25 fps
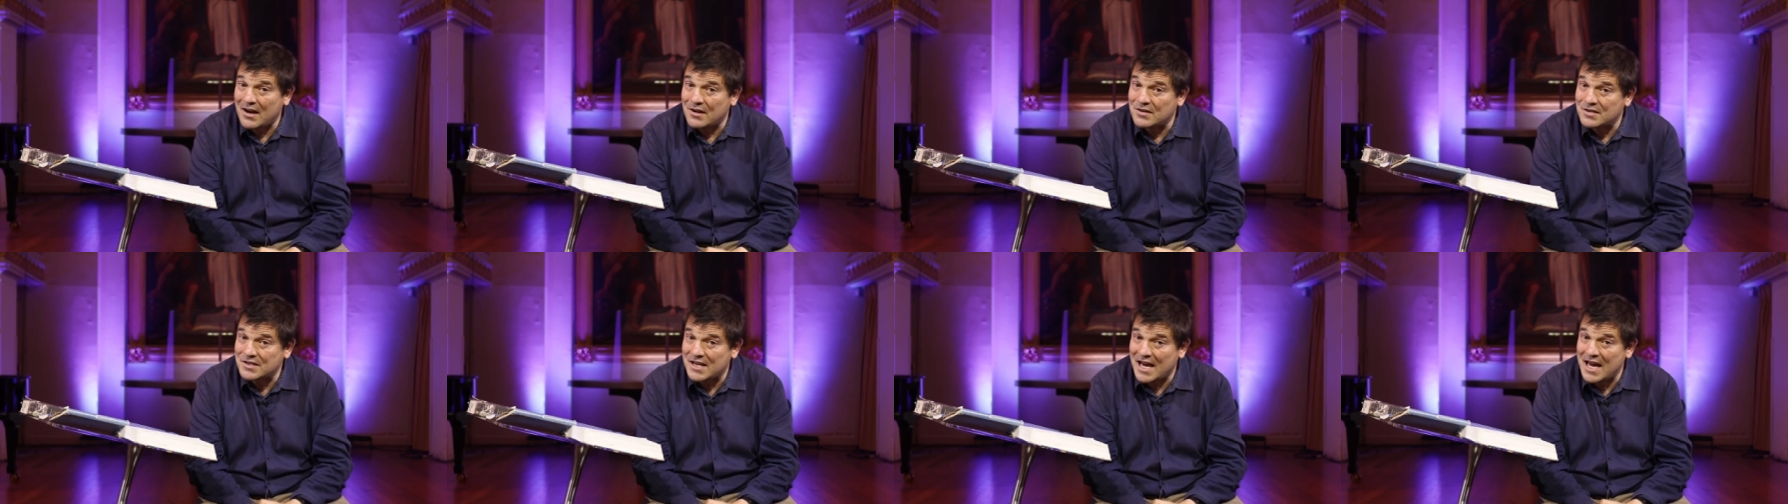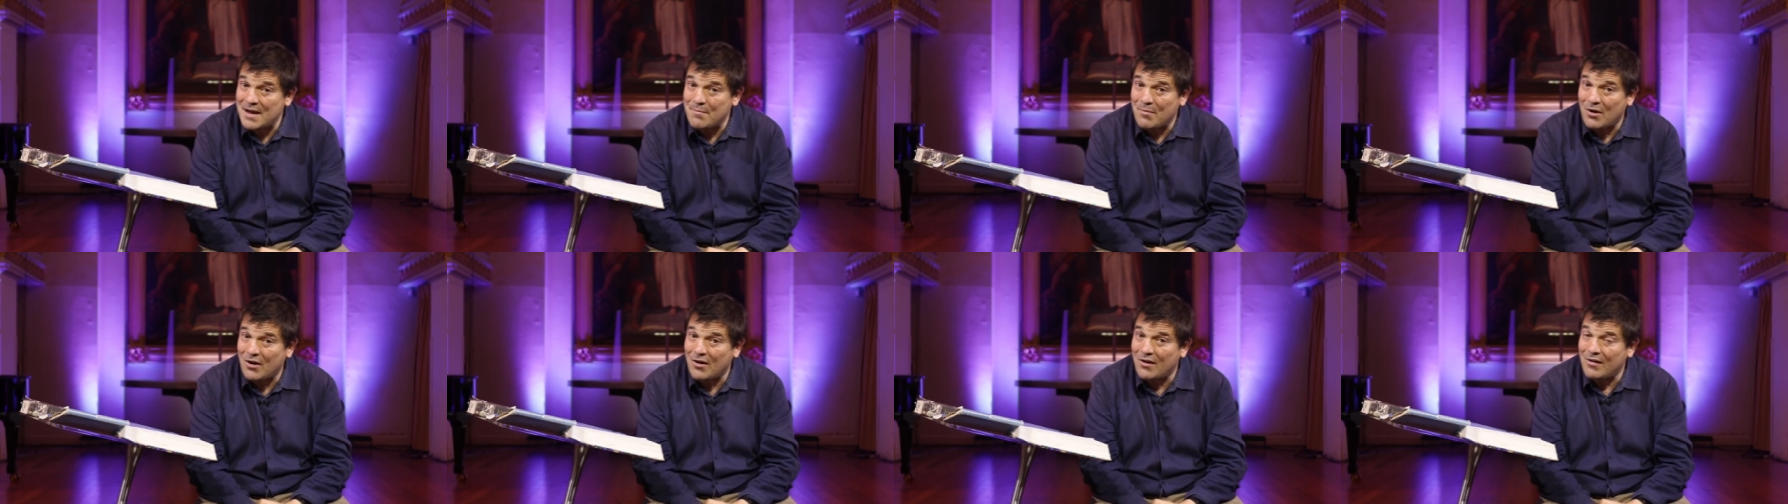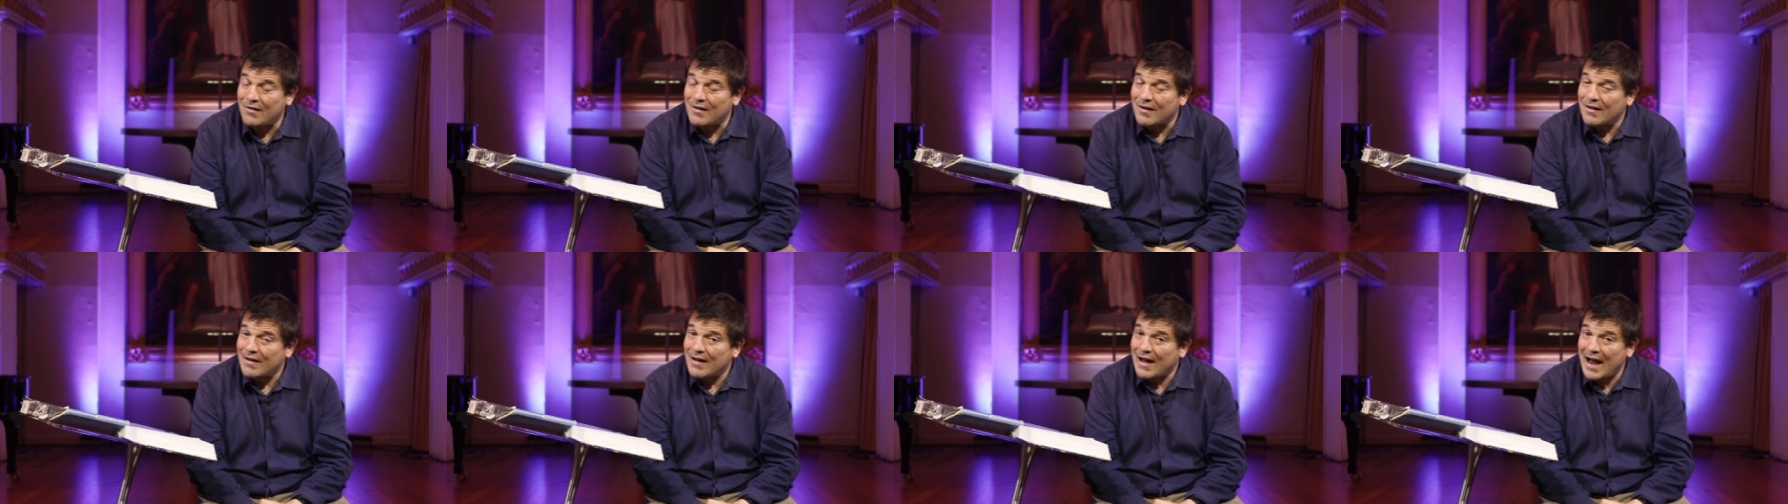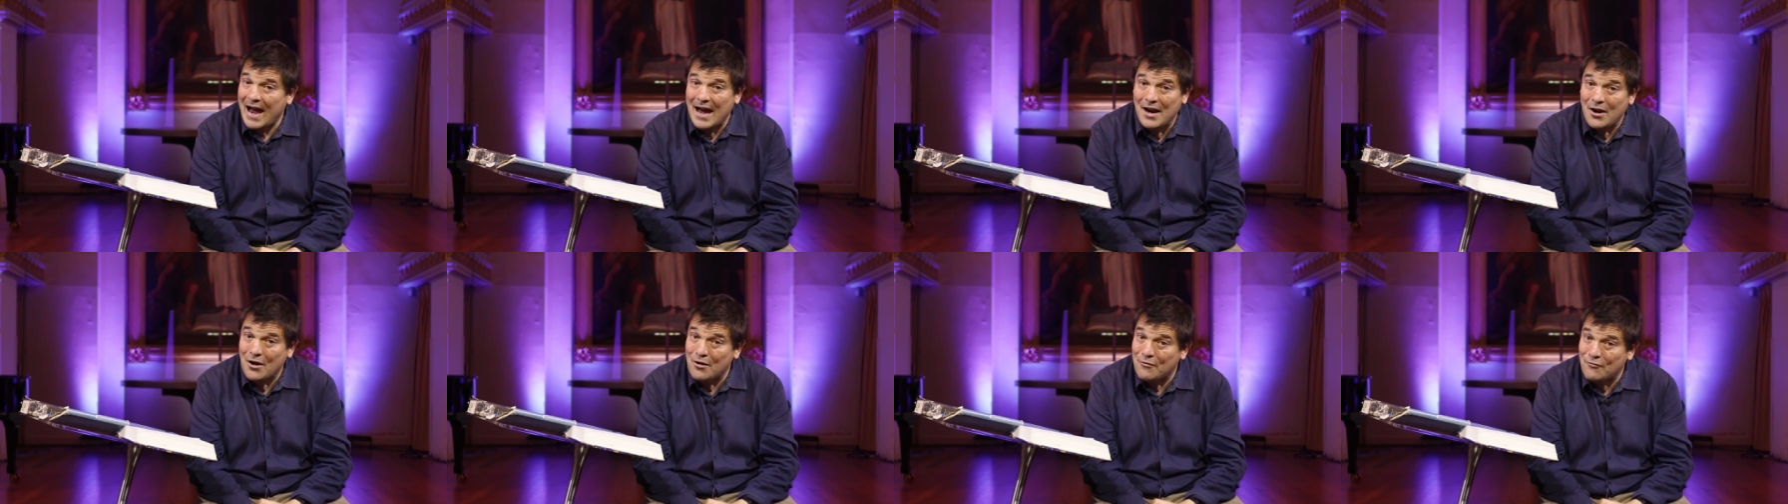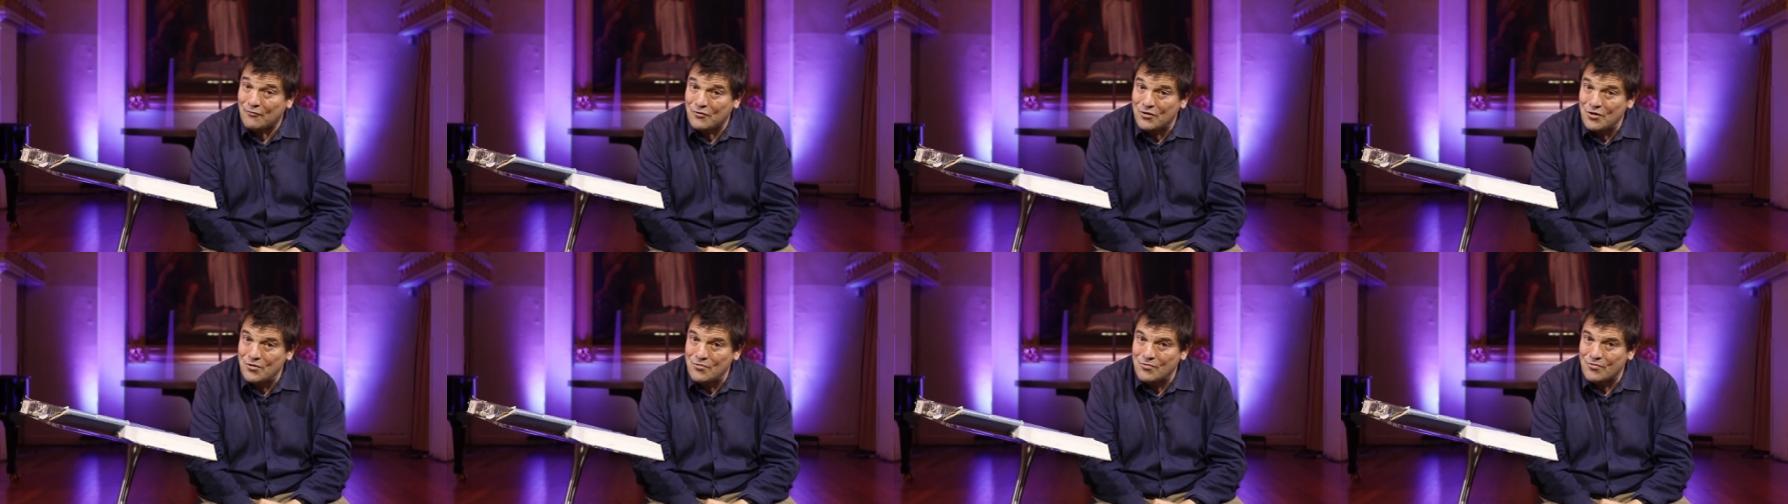and Tamar at her
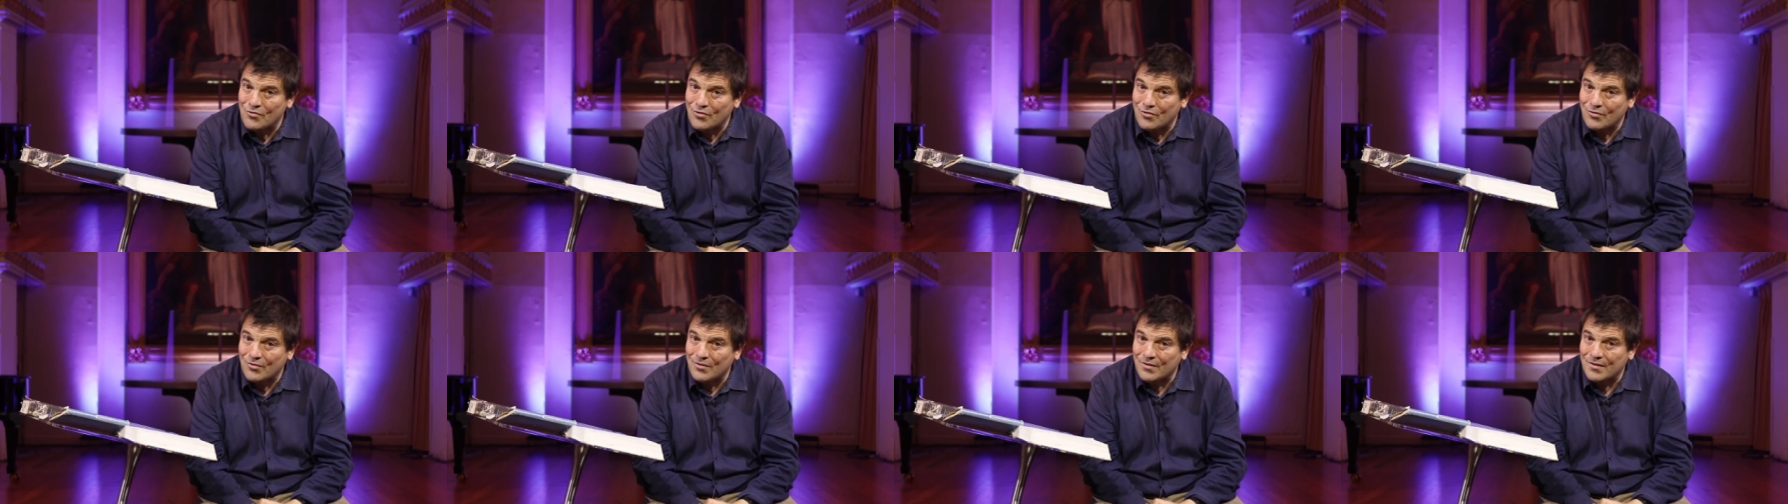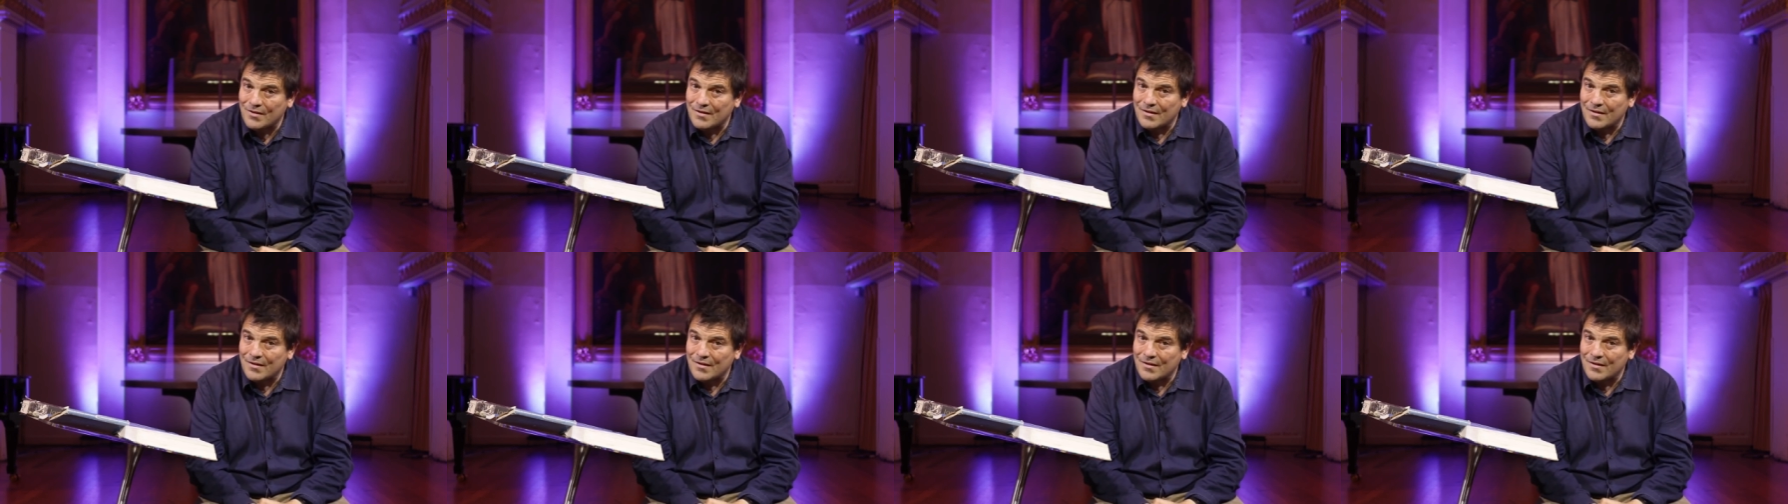funeral.